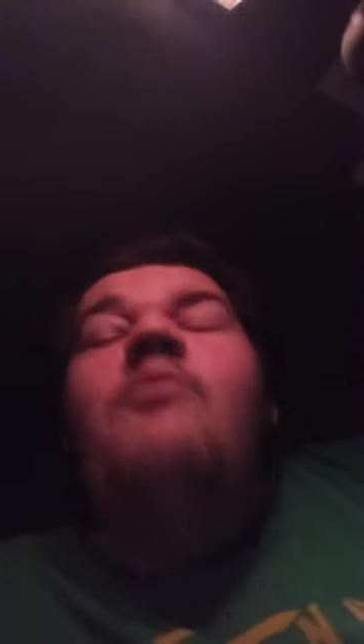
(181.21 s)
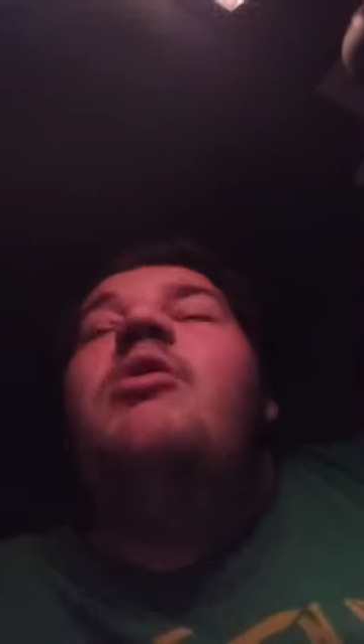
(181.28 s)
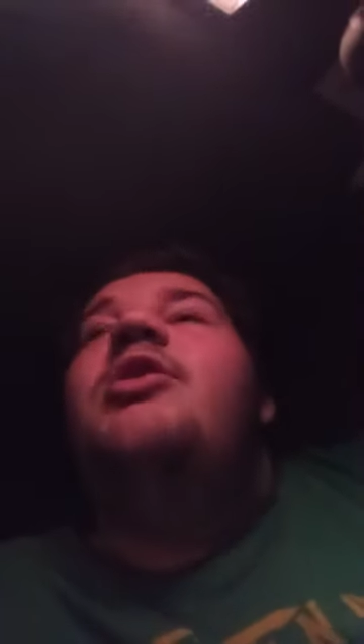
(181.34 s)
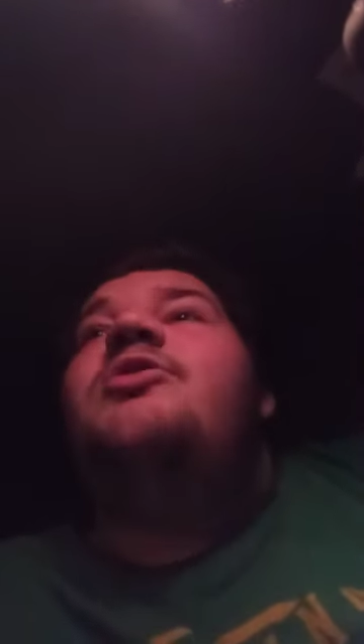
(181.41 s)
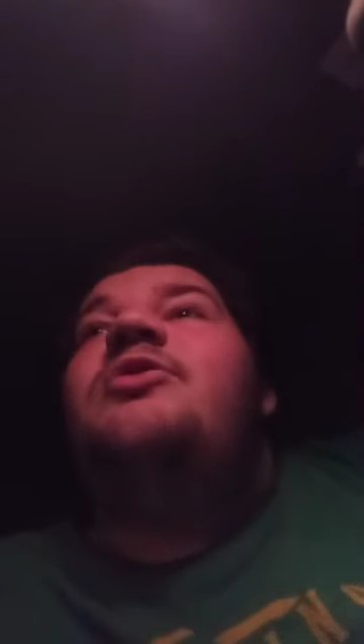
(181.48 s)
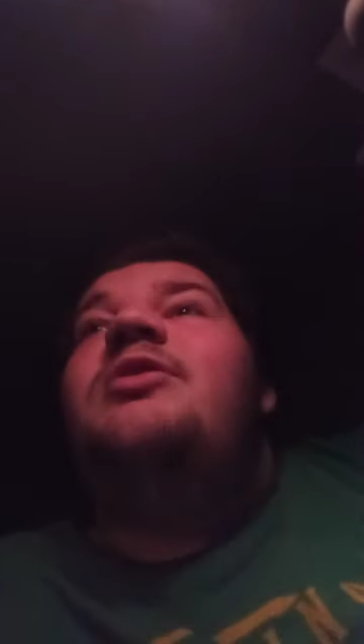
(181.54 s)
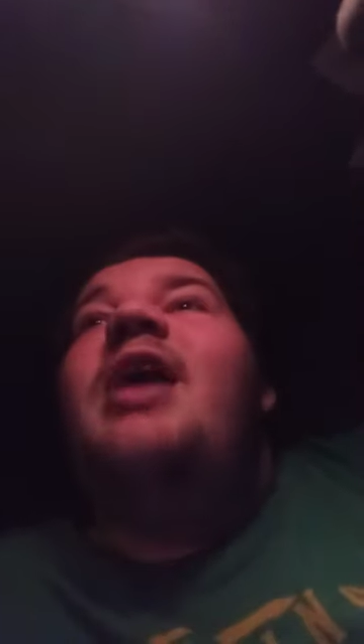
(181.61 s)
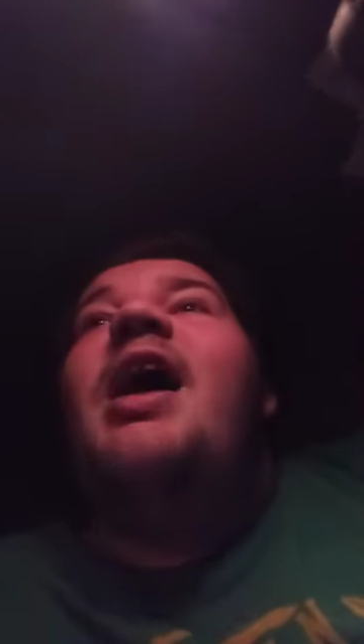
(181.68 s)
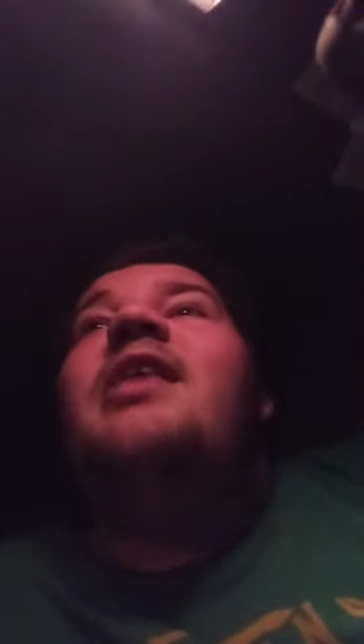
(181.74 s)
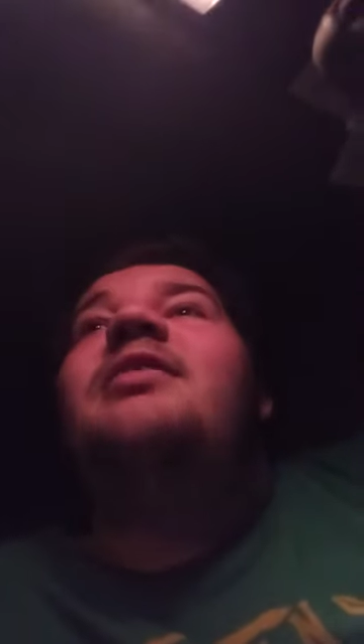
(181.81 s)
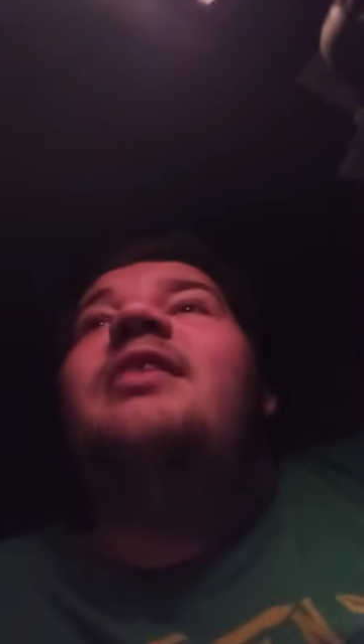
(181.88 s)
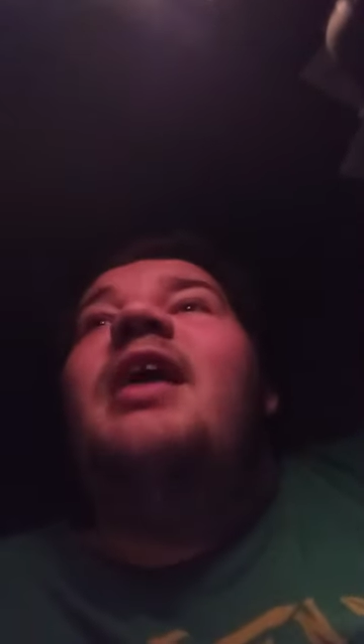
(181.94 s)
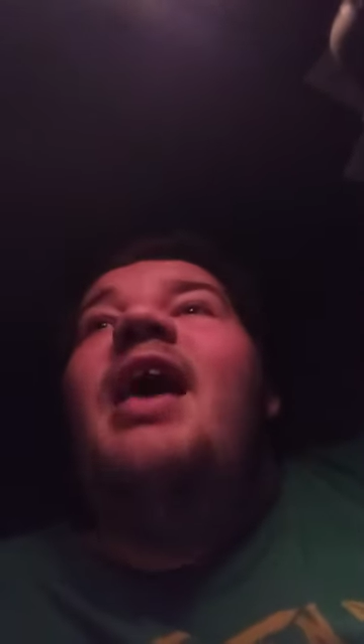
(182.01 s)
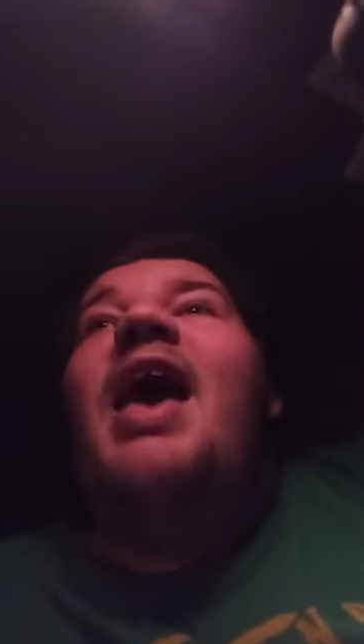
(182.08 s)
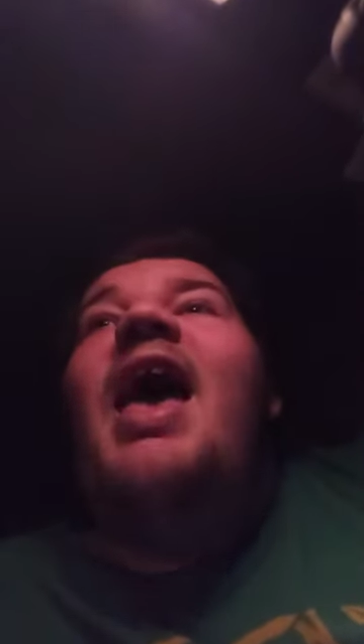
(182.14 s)
Which,
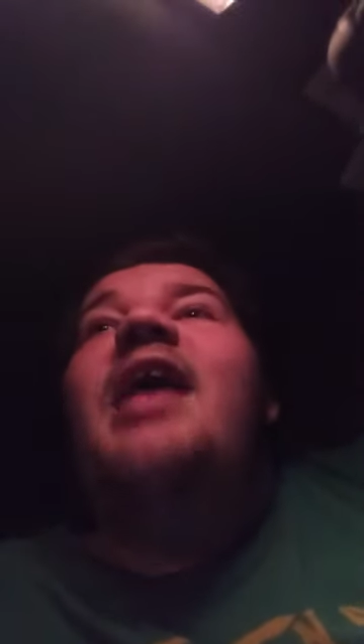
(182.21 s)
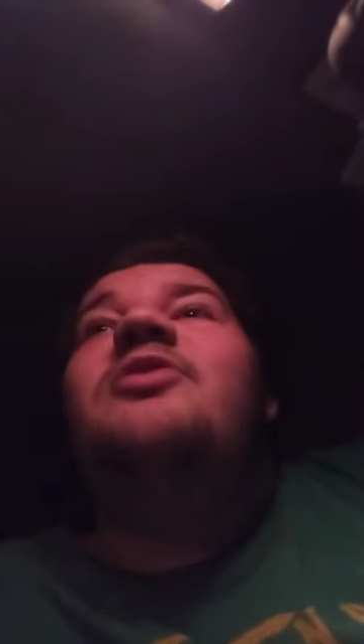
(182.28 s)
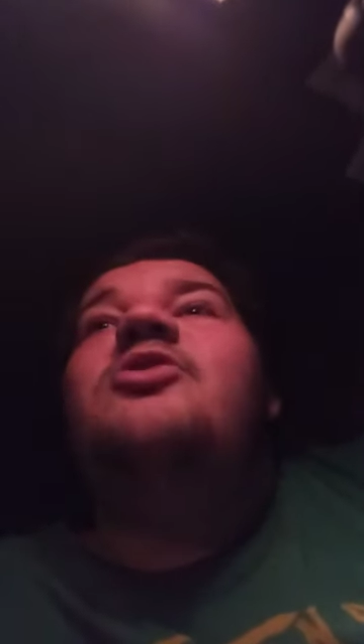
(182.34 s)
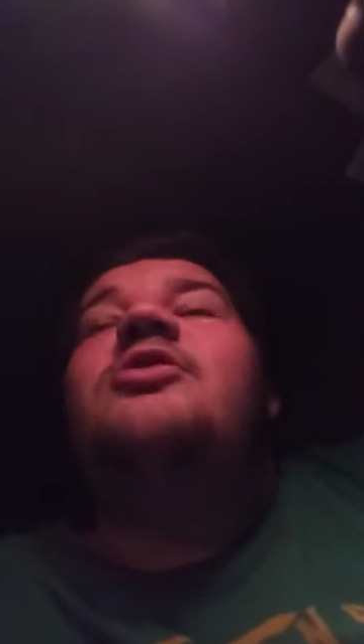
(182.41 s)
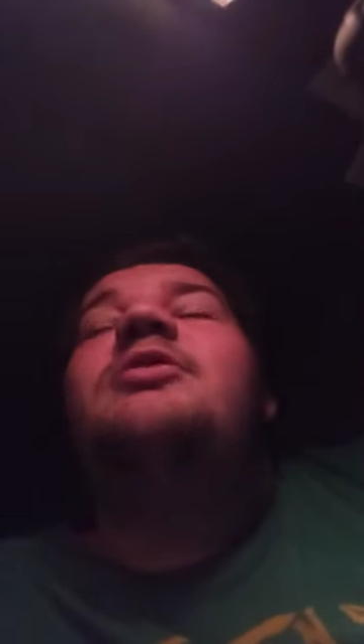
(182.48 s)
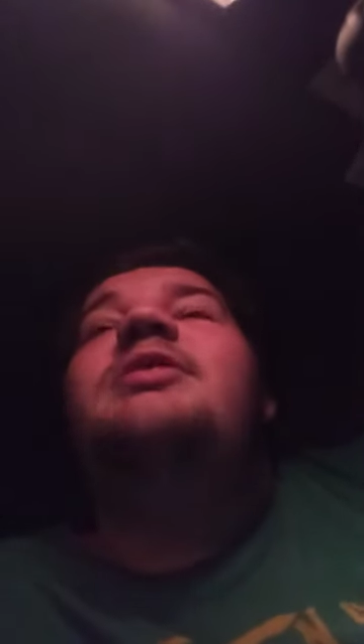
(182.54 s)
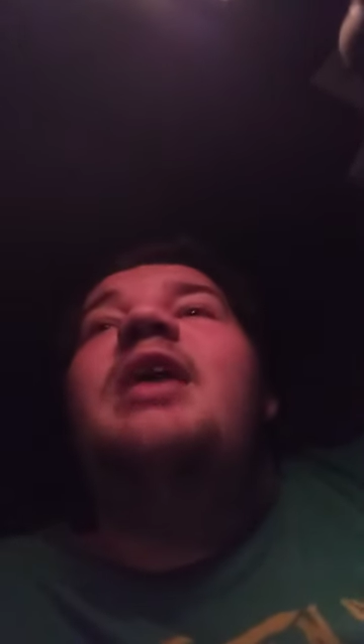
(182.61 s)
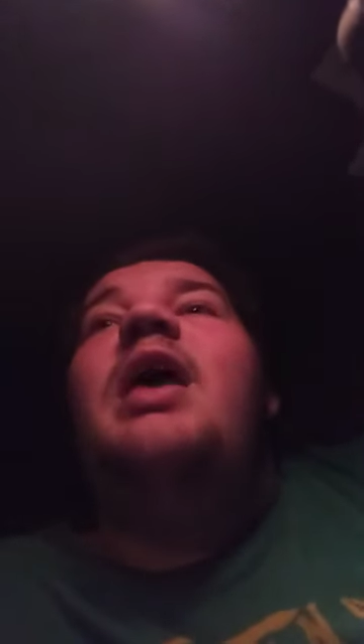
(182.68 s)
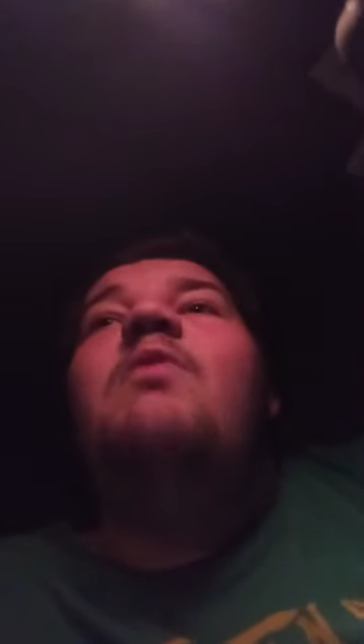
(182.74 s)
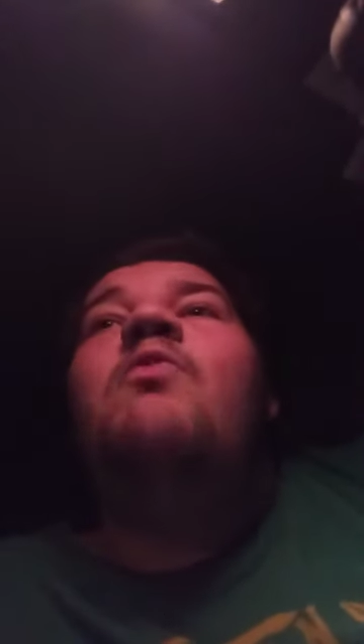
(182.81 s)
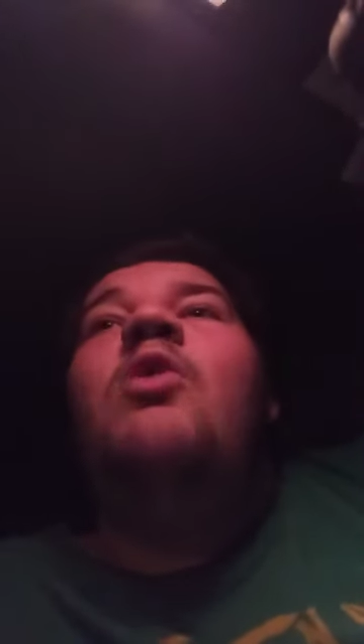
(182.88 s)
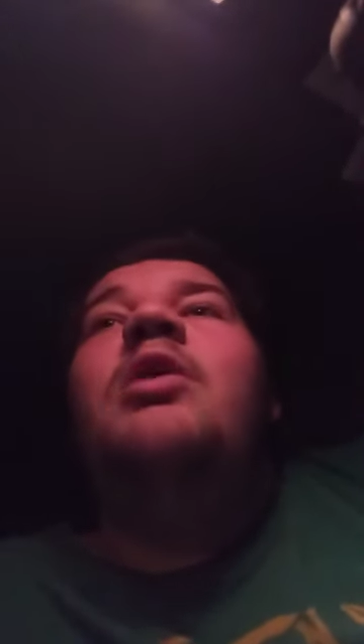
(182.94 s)
yes, Edge did